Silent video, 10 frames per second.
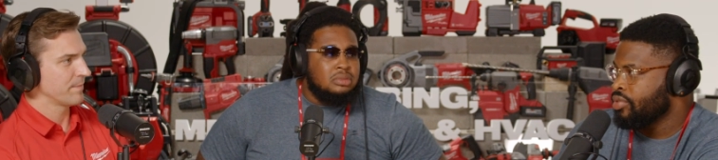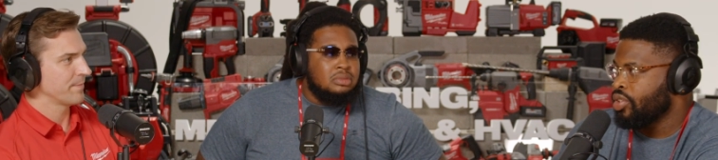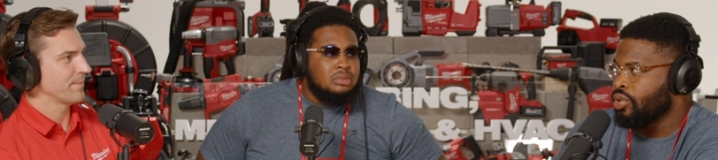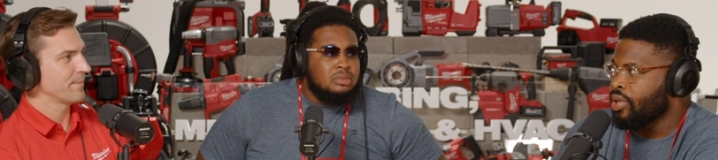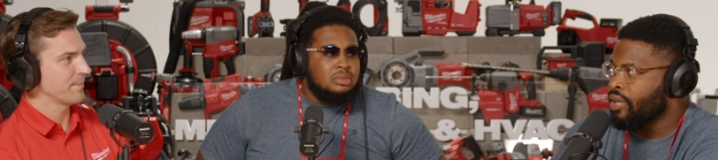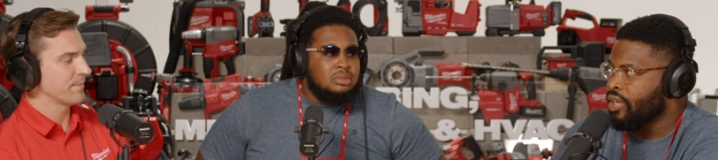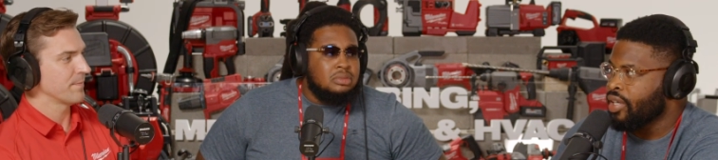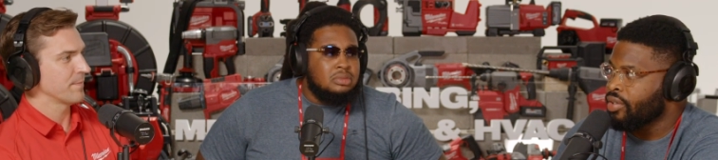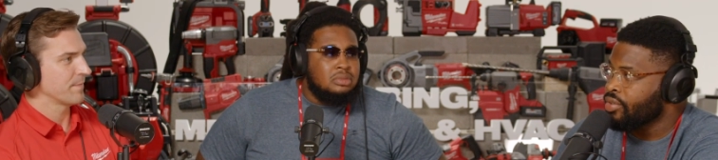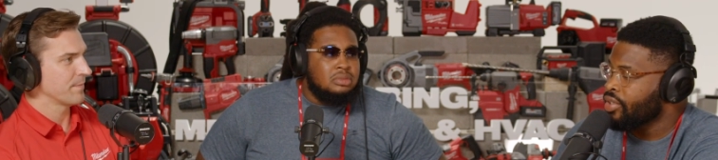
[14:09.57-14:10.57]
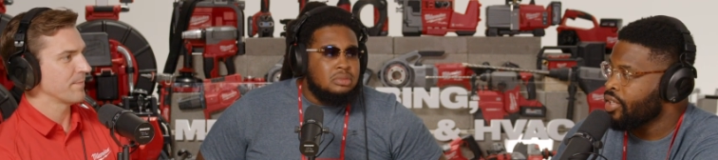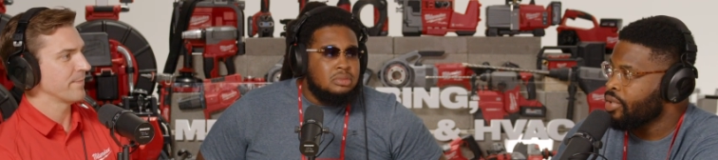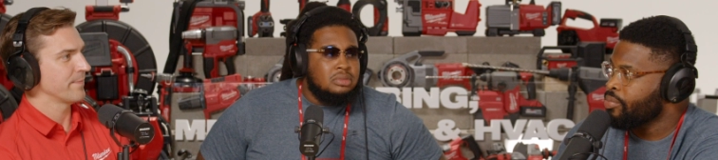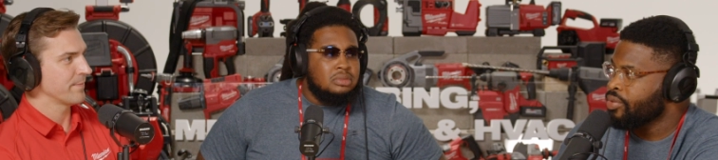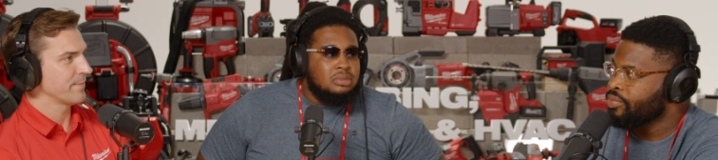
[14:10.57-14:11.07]
Speaker 1: You don't have a head on your
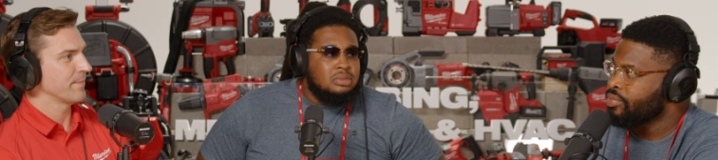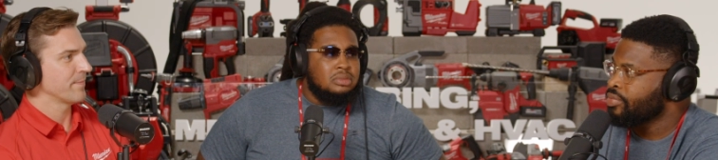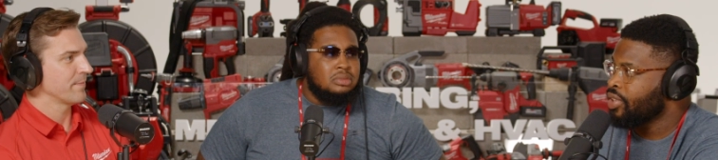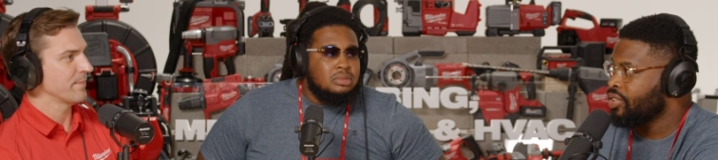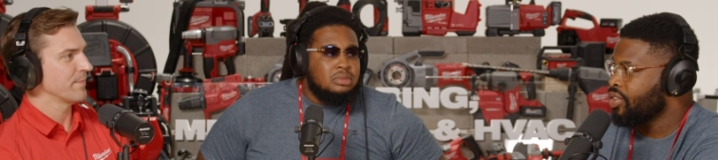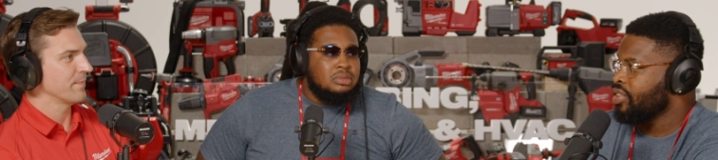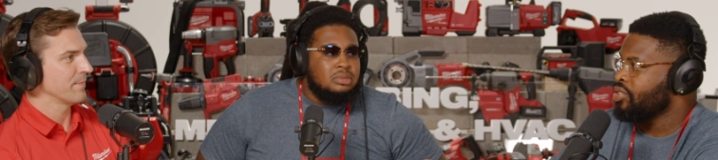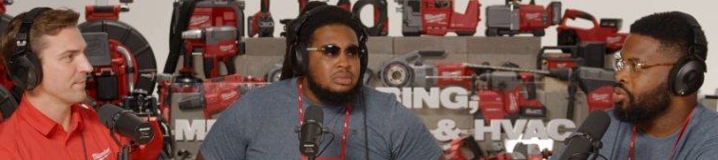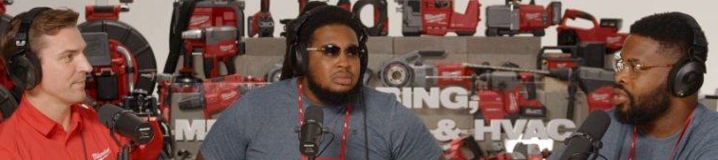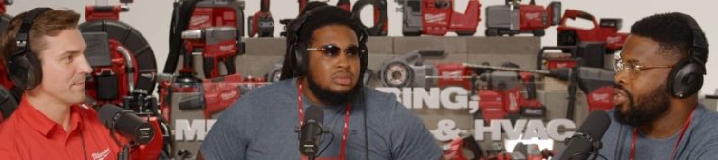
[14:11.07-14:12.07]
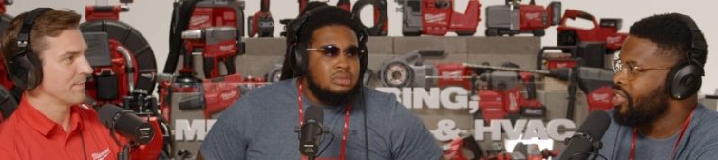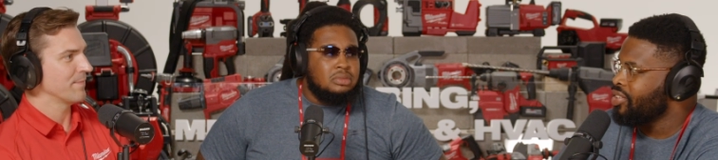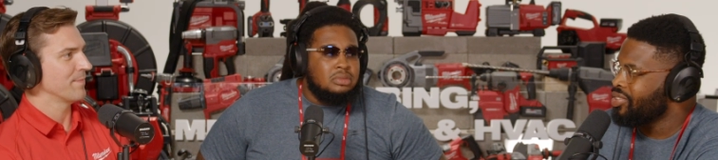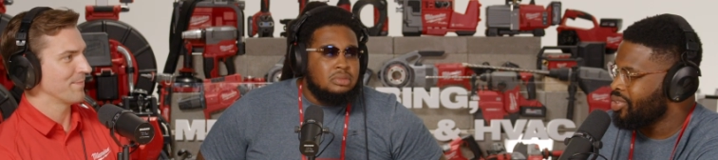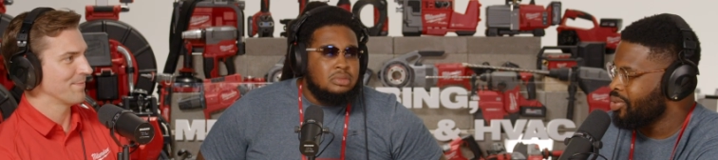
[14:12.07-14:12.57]
camera. It's in the drain
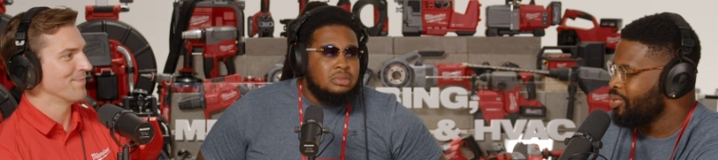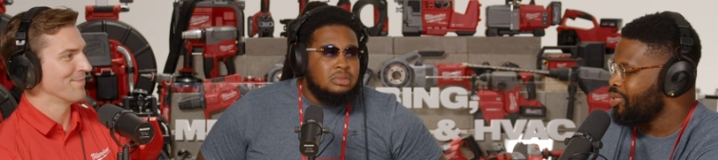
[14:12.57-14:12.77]
line, so